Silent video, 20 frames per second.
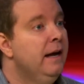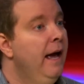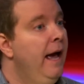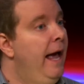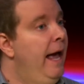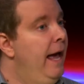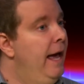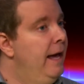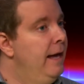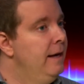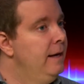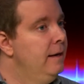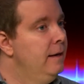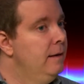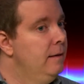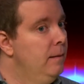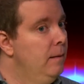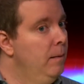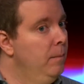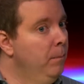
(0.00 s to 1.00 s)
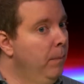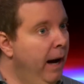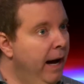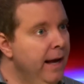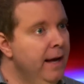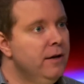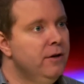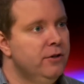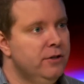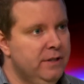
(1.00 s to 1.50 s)
And
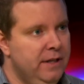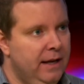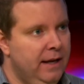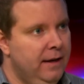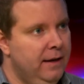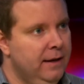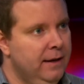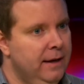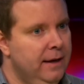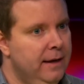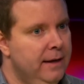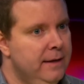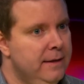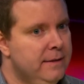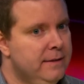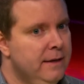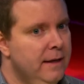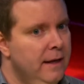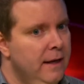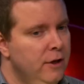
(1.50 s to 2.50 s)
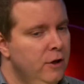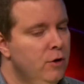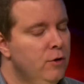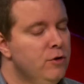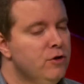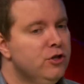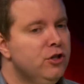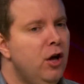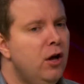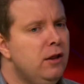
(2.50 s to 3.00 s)
my understanding is, you know,
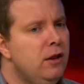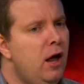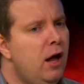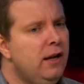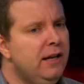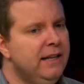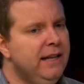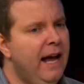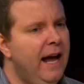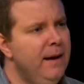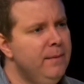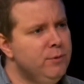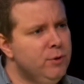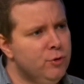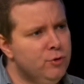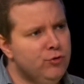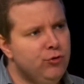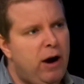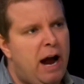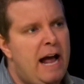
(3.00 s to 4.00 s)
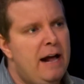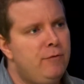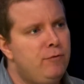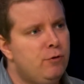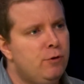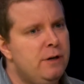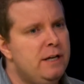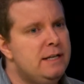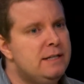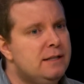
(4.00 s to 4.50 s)
there's a lot of times those
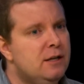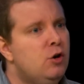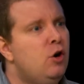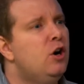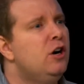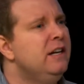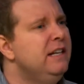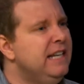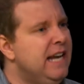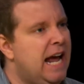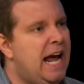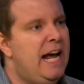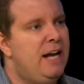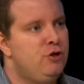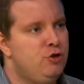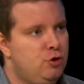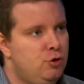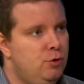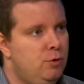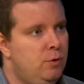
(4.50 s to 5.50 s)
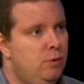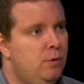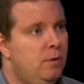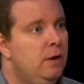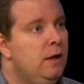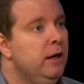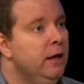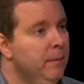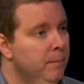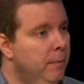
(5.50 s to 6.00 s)
rivalries that aren't national,
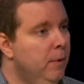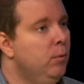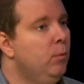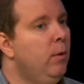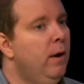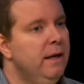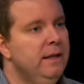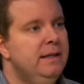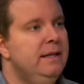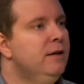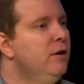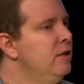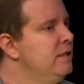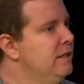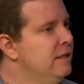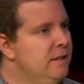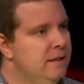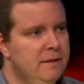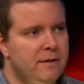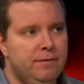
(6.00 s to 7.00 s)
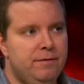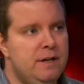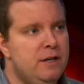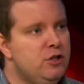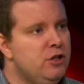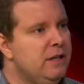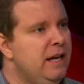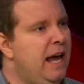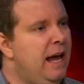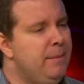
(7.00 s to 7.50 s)
mm-hmm. but one because it's a
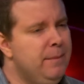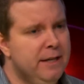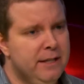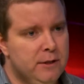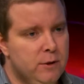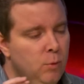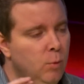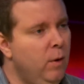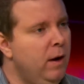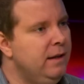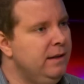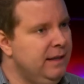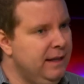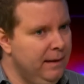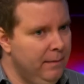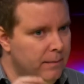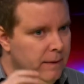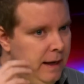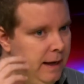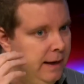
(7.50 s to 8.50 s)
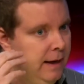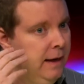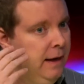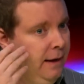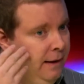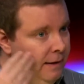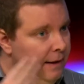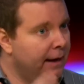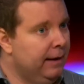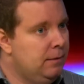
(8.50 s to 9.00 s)
division game and it's the one team they
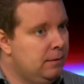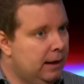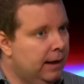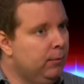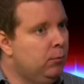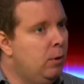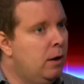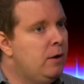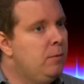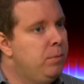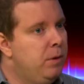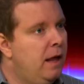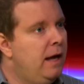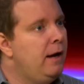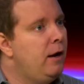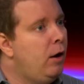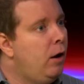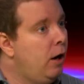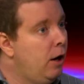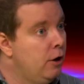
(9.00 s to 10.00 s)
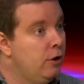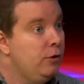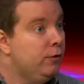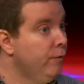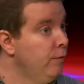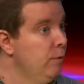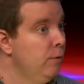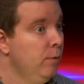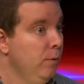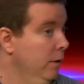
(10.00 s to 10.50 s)
they, they want to play harder
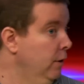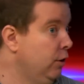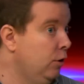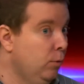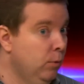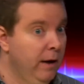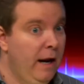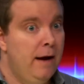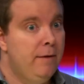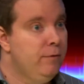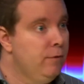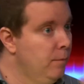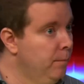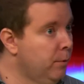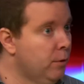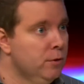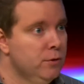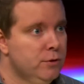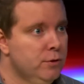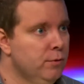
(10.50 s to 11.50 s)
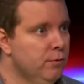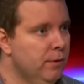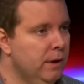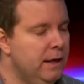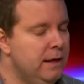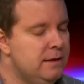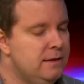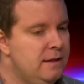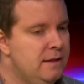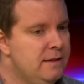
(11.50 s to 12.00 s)
for you know whatever personal
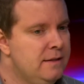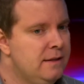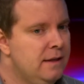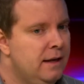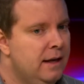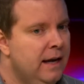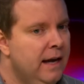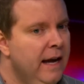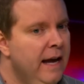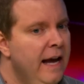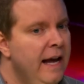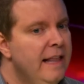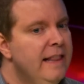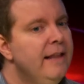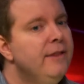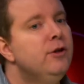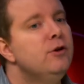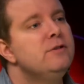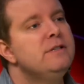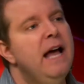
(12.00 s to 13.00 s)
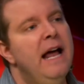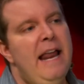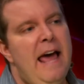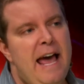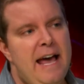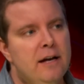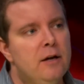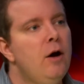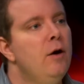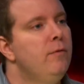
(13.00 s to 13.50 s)
reasons, that there's that
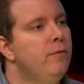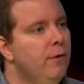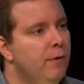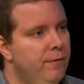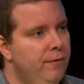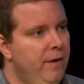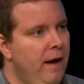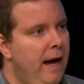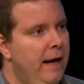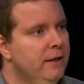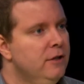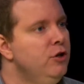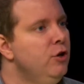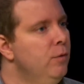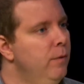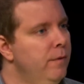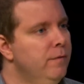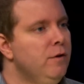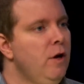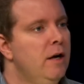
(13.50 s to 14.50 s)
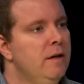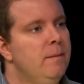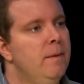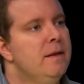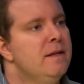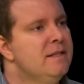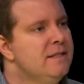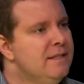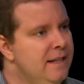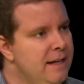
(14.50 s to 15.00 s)
hangover effect. You know, we've talked about
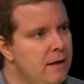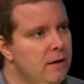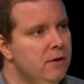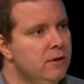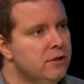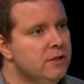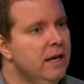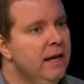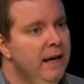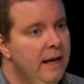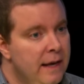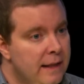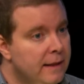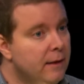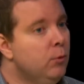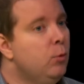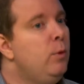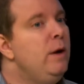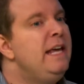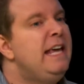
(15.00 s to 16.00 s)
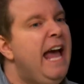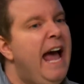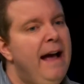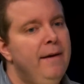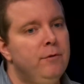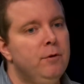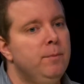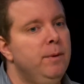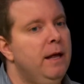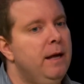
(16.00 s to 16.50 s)
the Steelers. The week
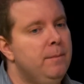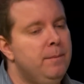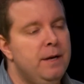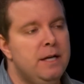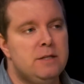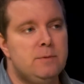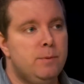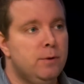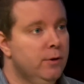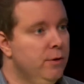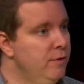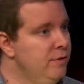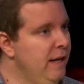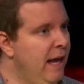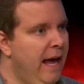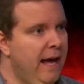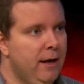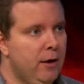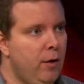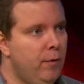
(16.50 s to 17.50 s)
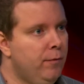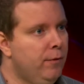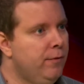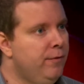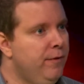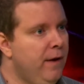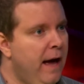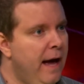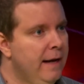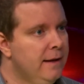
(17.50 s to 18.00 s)
after playing Pittsburgh, there's a hangover
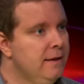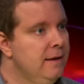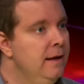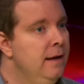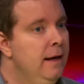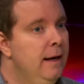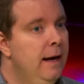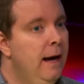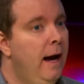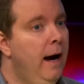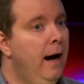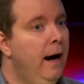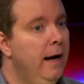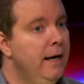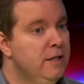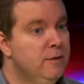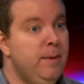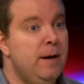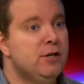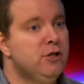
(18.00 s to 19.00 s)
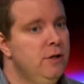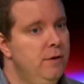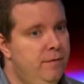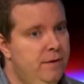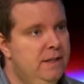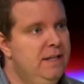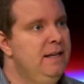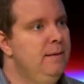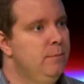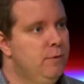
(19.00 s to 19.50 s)
effect, uh, especially if
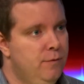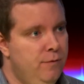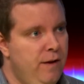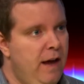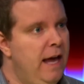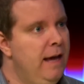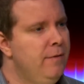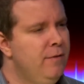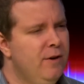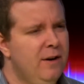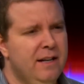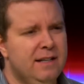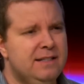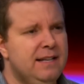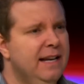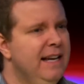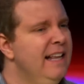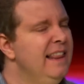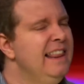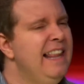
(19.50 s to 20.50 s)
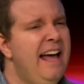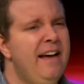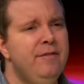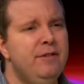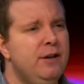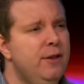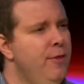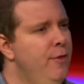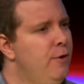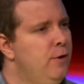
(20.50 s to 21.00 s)
a team's favored. It's like
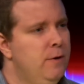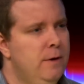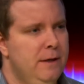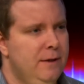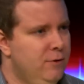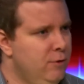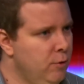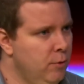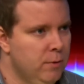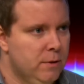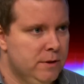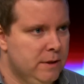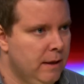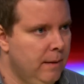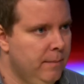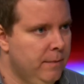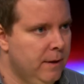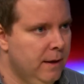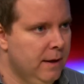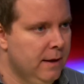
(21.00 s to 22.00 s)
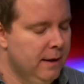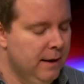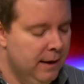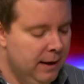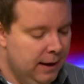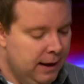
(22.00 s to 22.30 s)
11 and 32 or something.